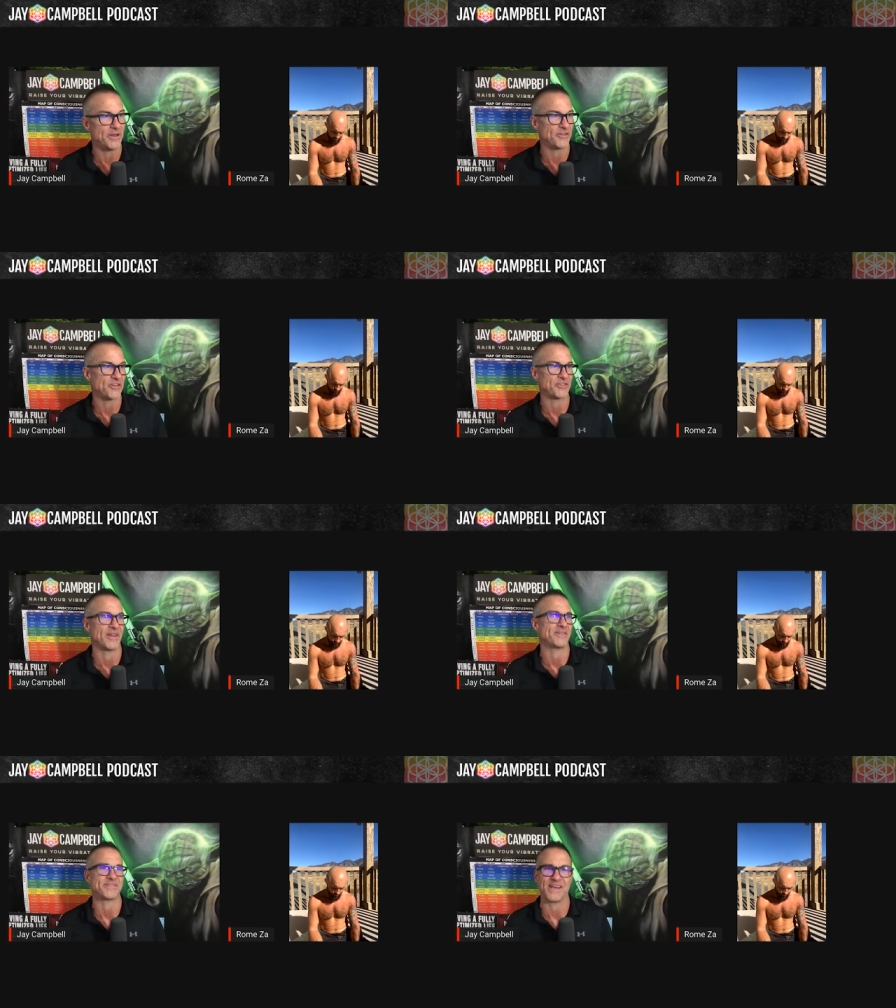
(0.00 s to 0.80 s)
in just
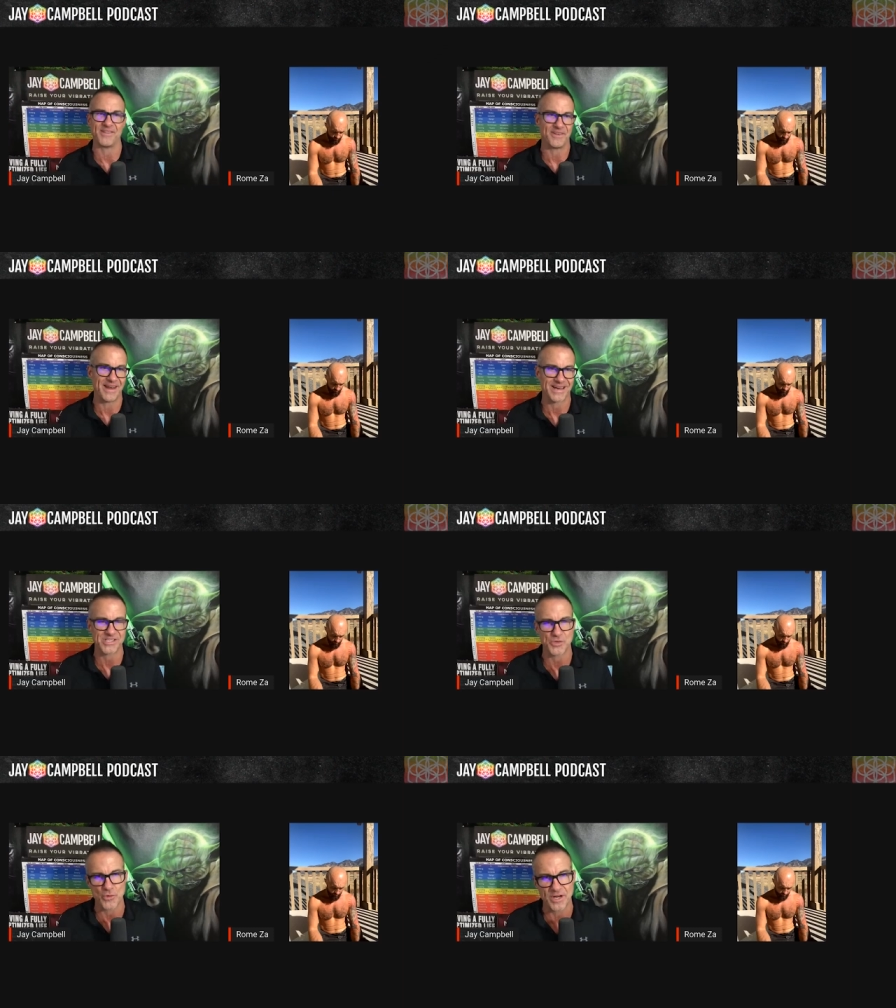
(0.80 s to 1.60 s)
let's say the
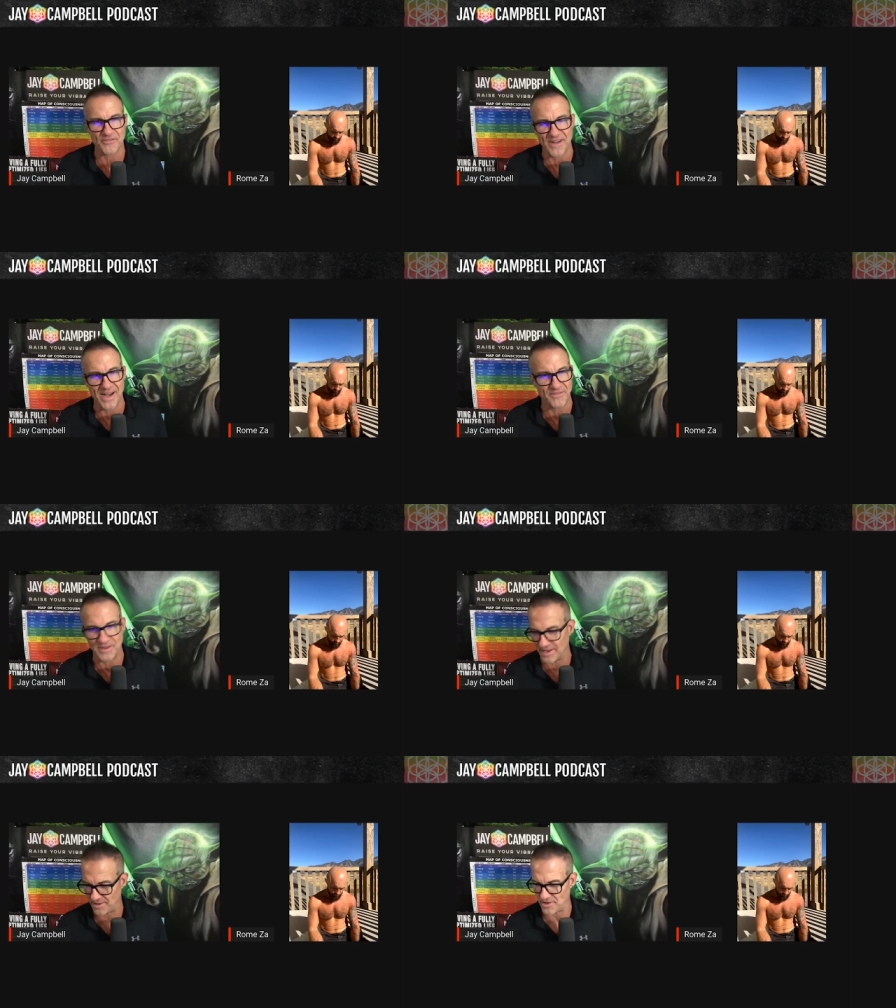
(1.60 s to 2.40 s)
next three to five to
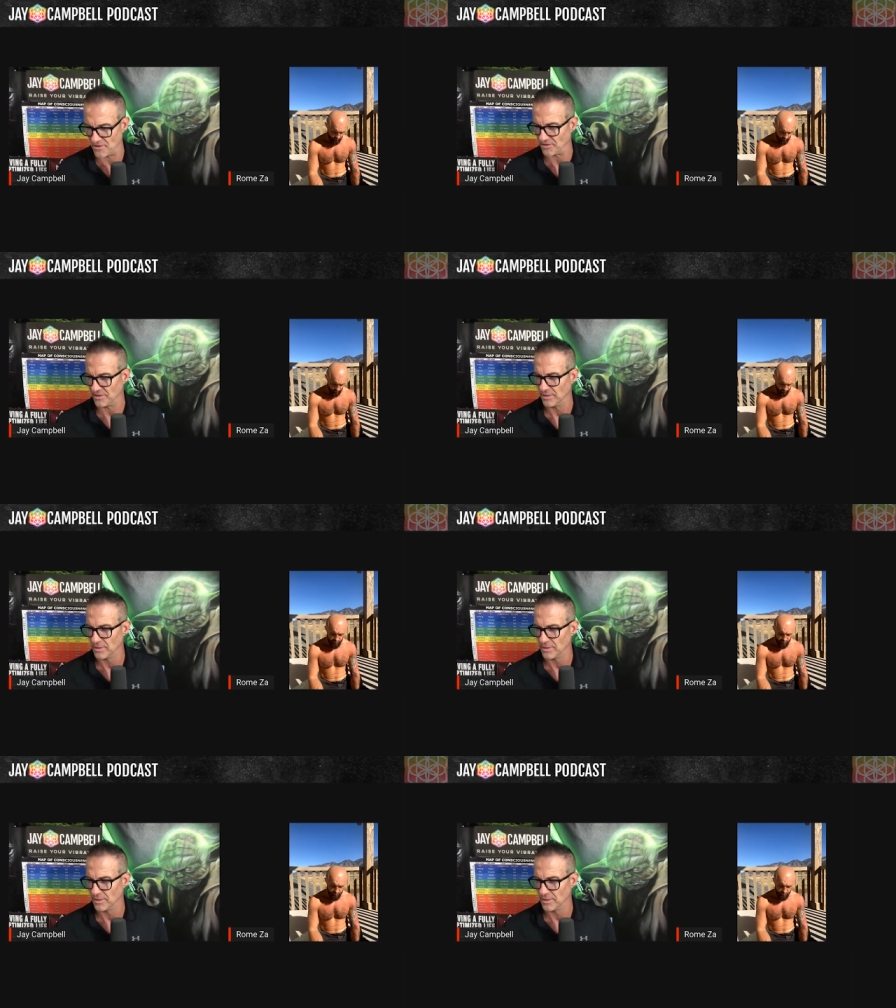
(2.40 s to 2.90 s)
ten years?